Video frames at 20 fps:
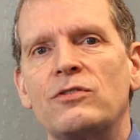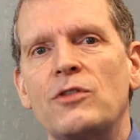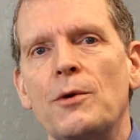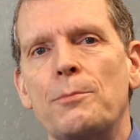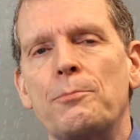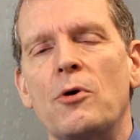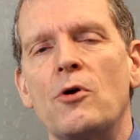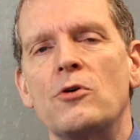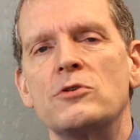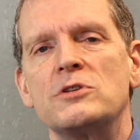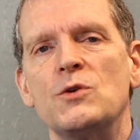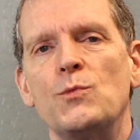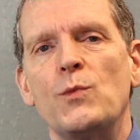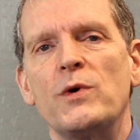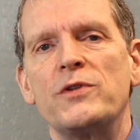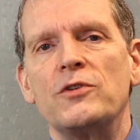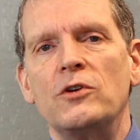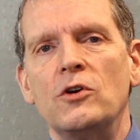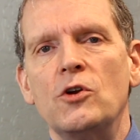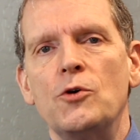the person
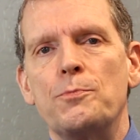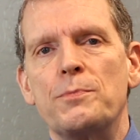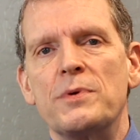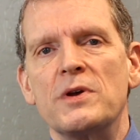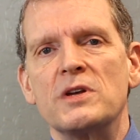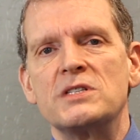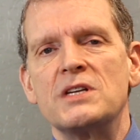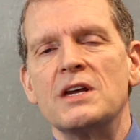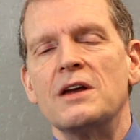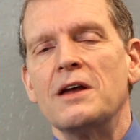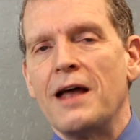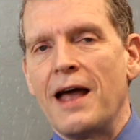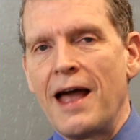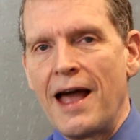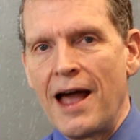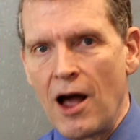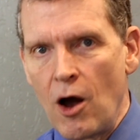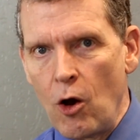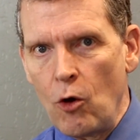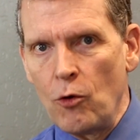with lupus
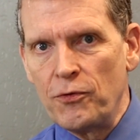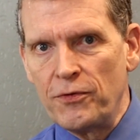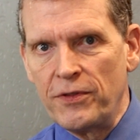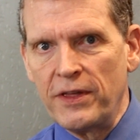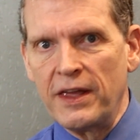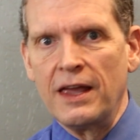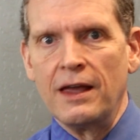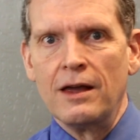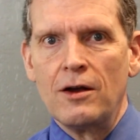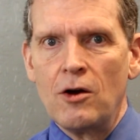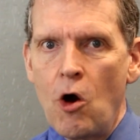healthy.